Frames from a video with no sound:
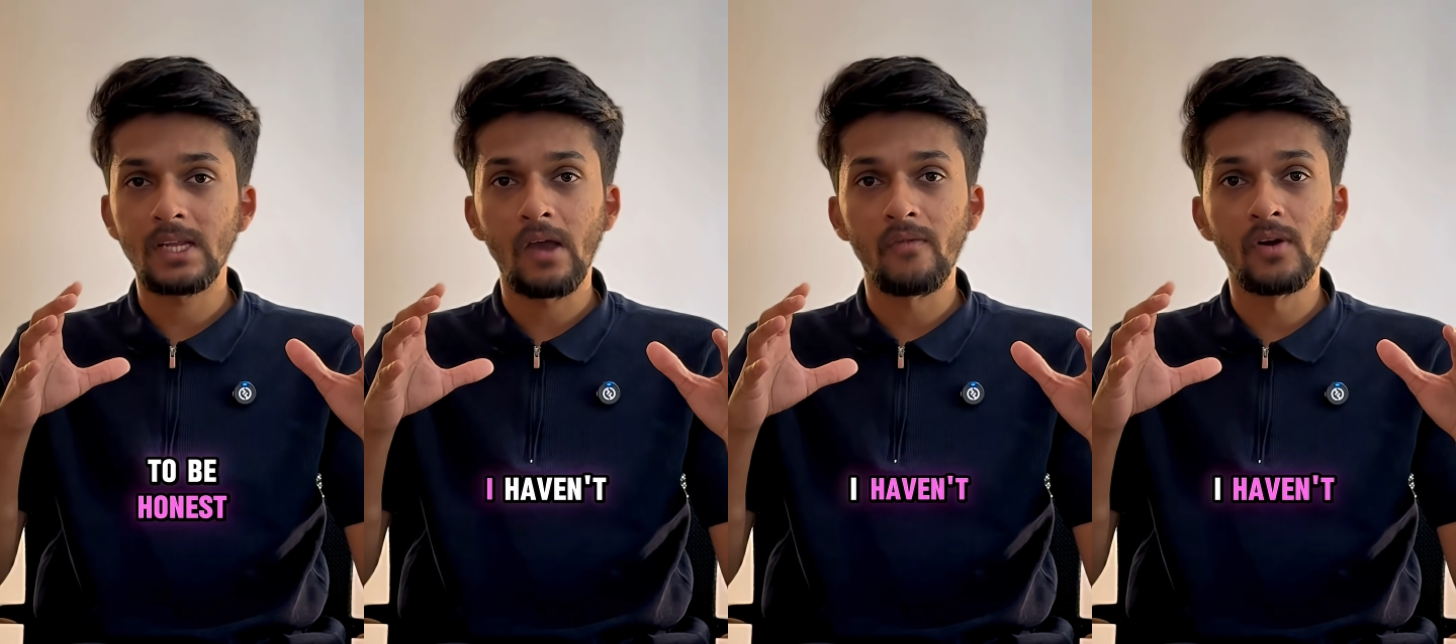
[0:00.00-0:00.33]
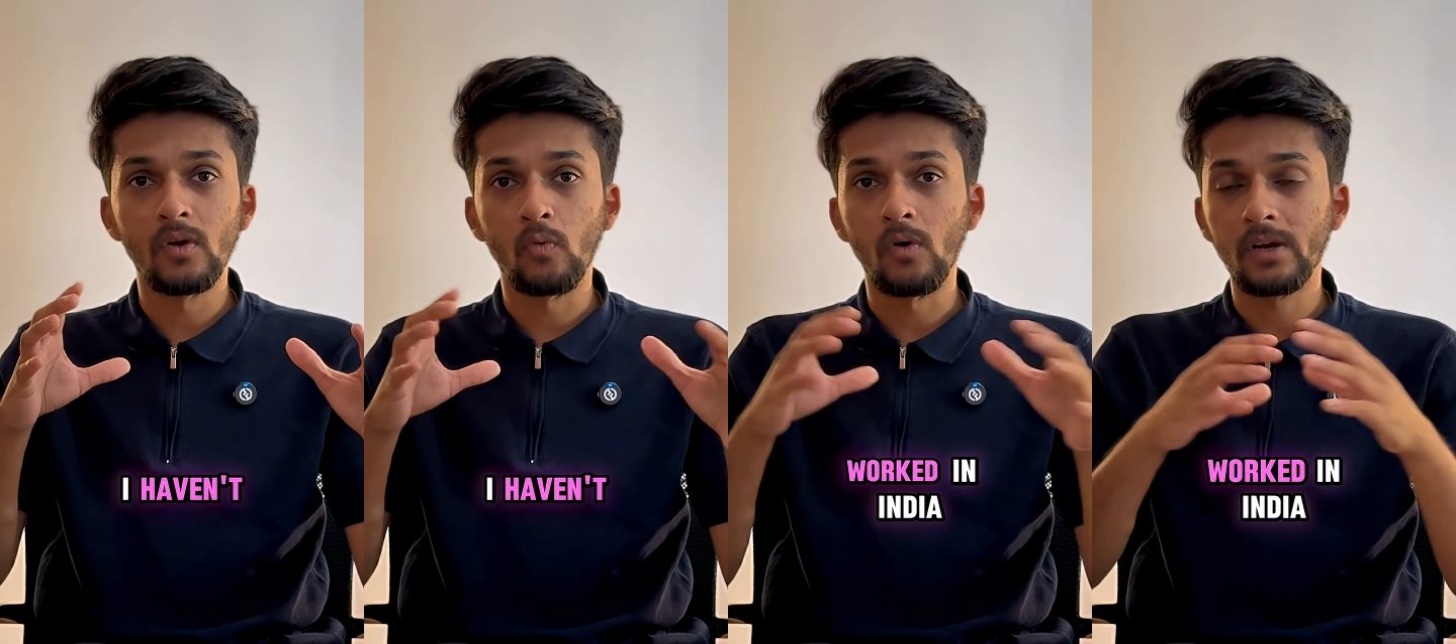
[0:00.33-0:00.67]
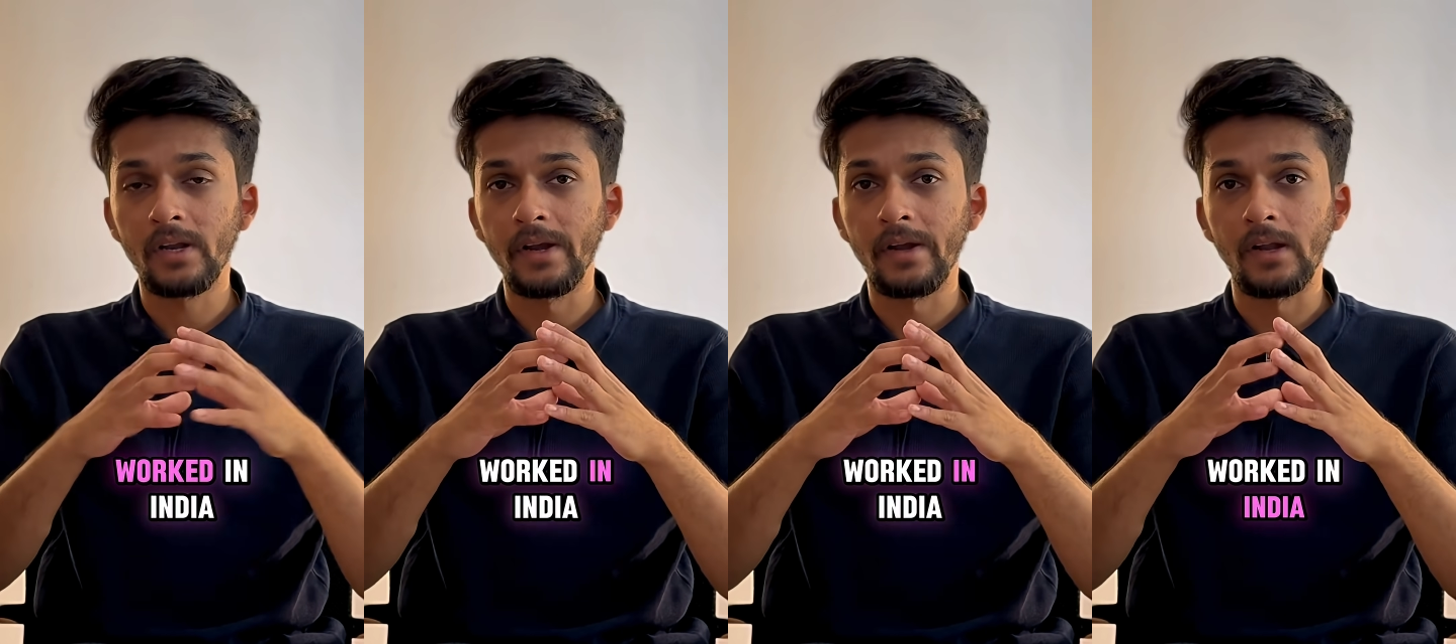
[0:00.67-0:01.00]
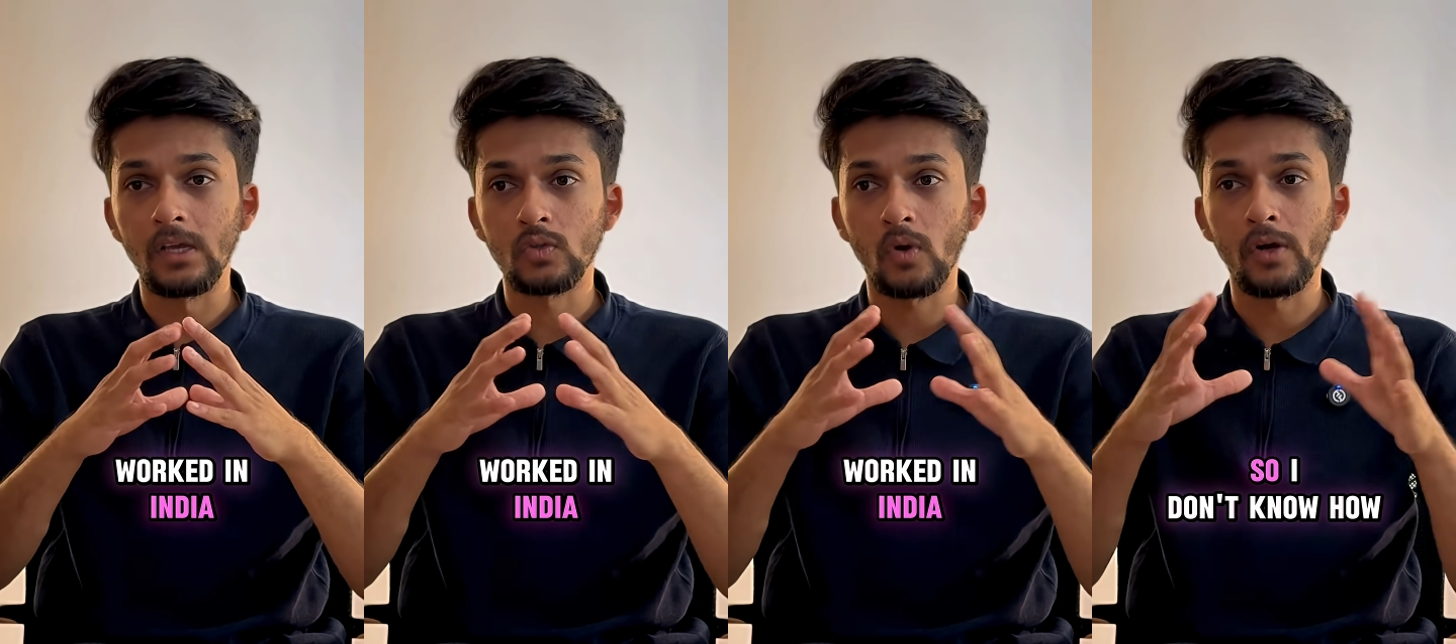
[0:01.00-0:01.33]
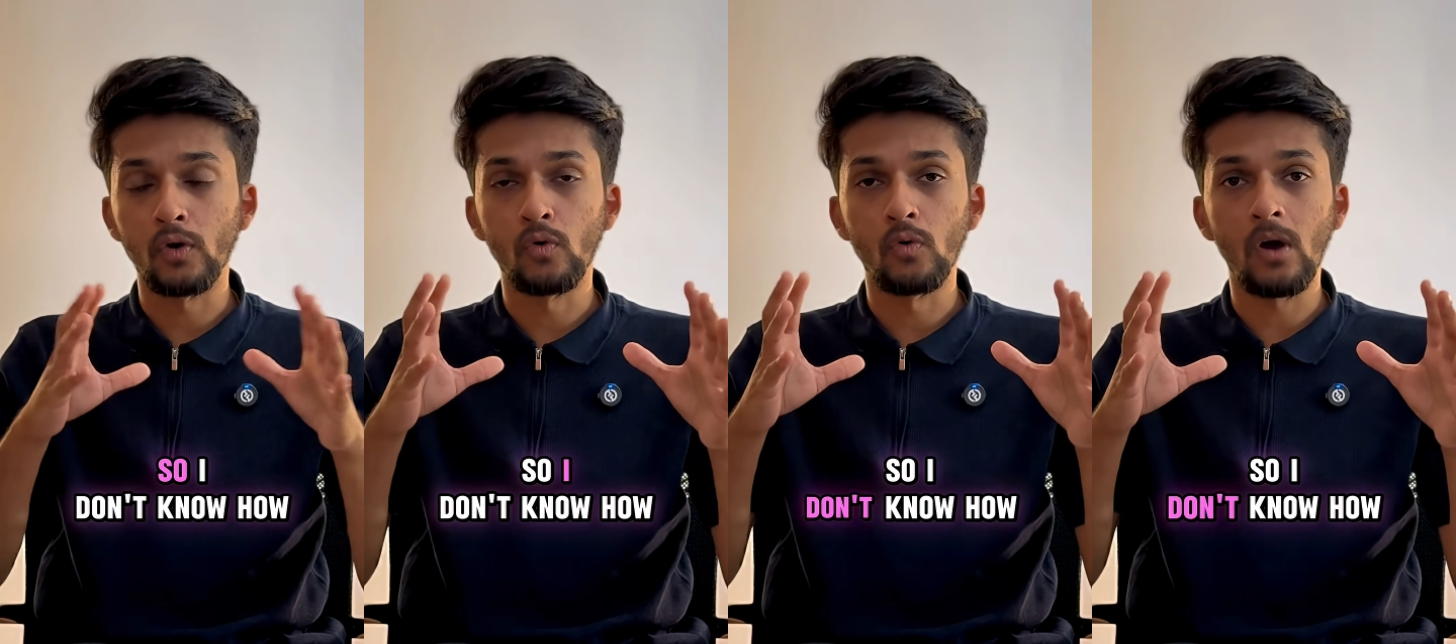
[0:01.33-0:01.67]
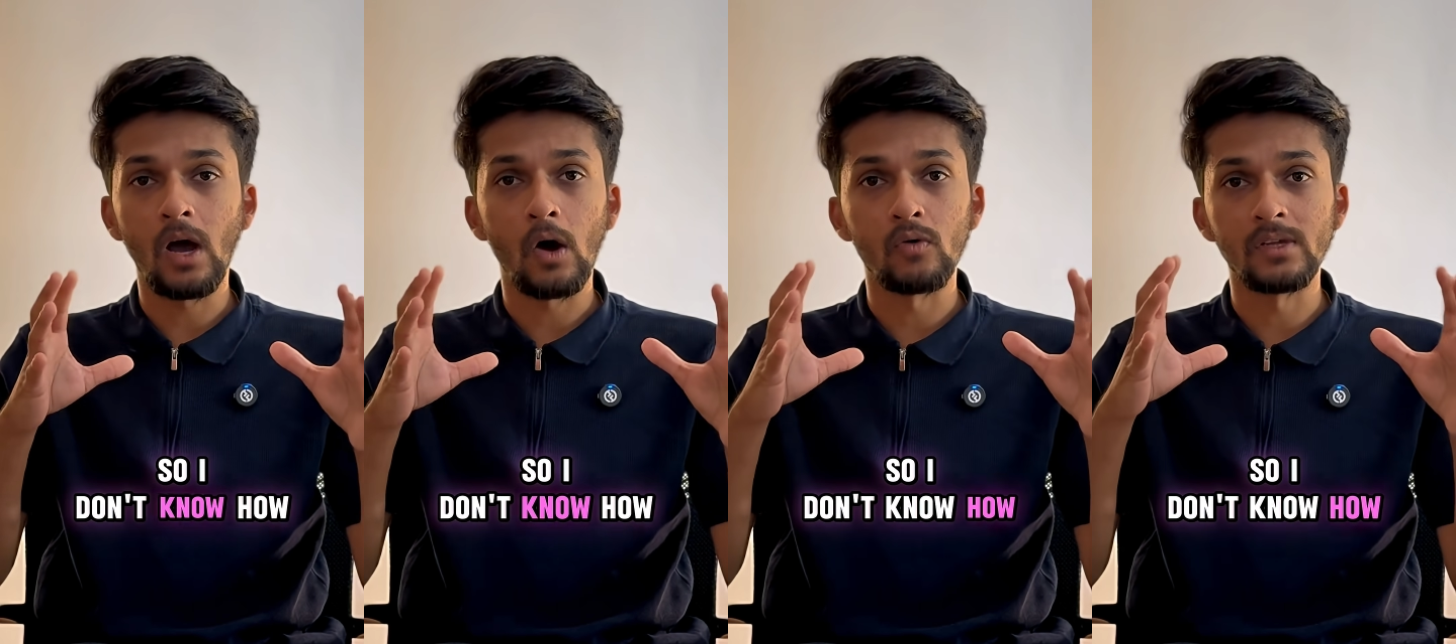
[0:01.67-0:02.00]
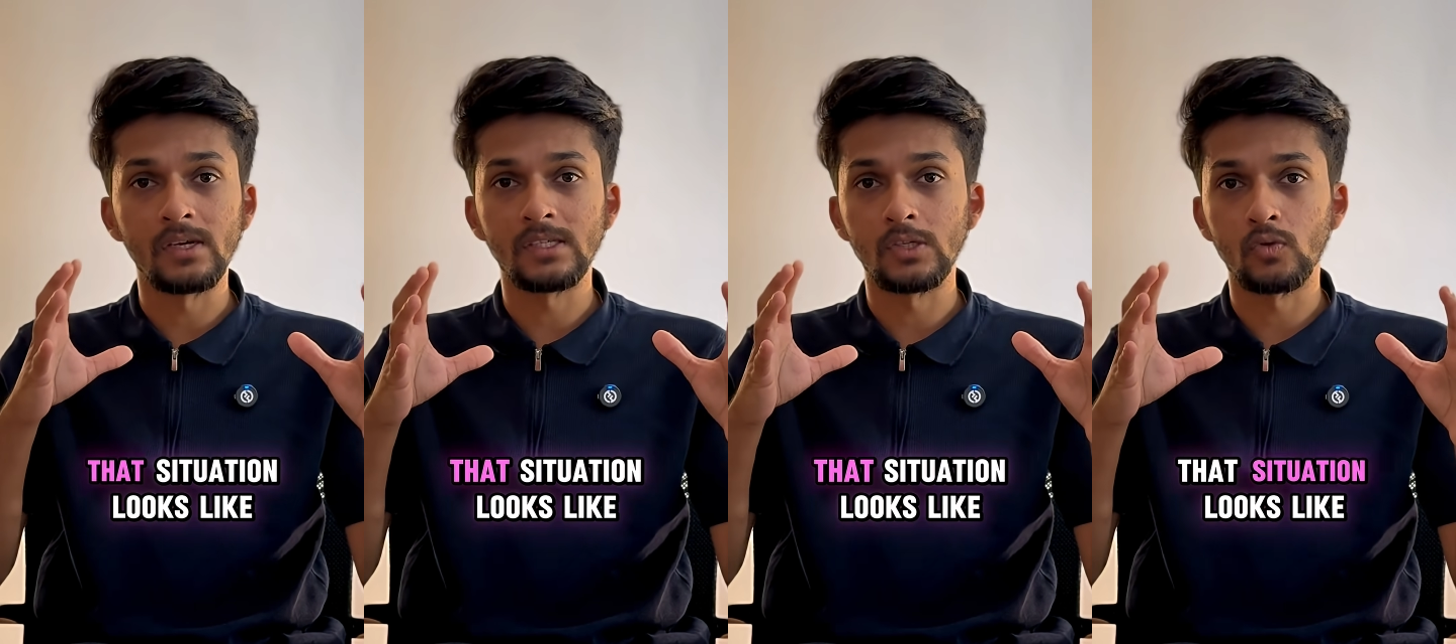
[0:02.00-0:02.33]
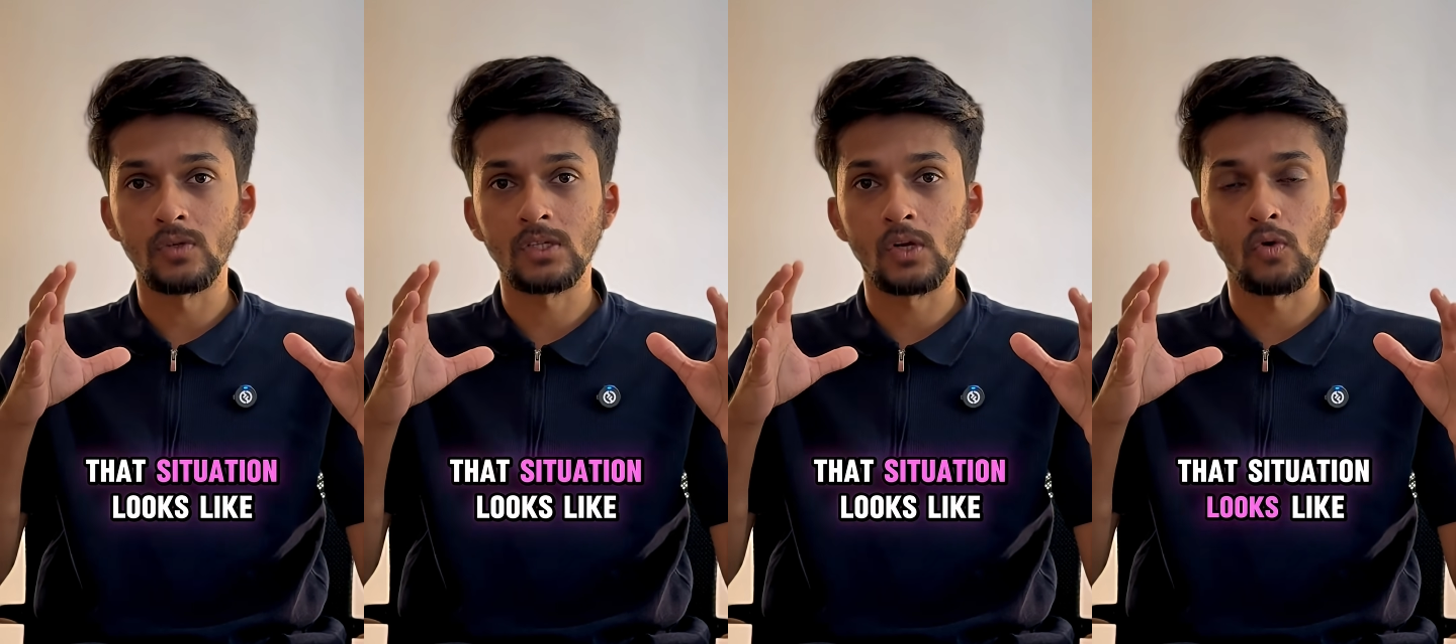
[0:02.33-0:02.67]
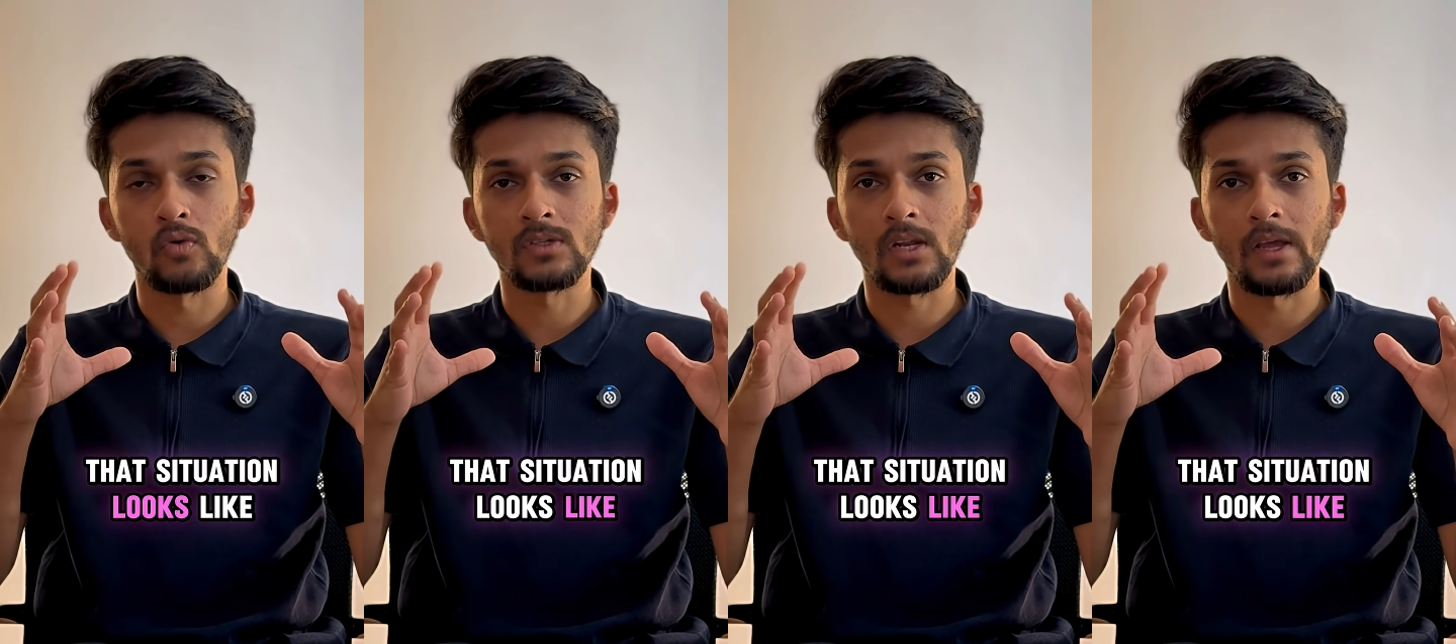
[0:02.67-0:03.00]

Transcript: I haven't worked in India, so I don't know how that situation looks